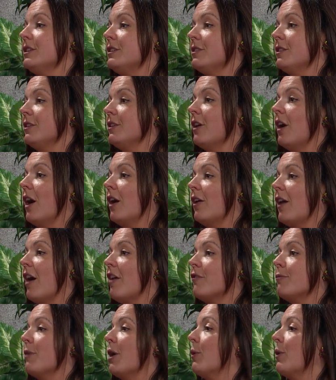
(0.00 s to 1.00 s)
to the
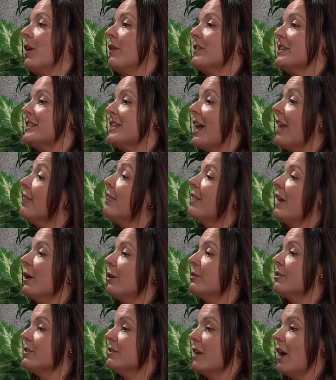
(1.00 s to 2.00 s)
RF by way of a
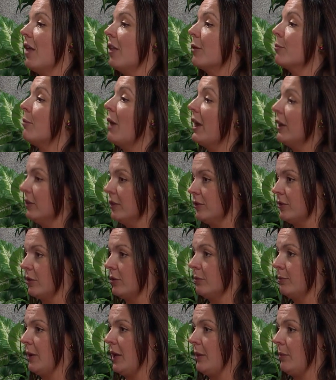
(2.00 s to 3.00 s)
$10,000
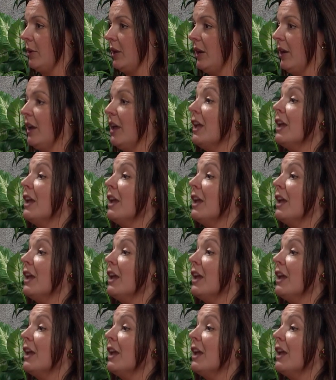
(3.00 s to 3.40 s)
milestone payment.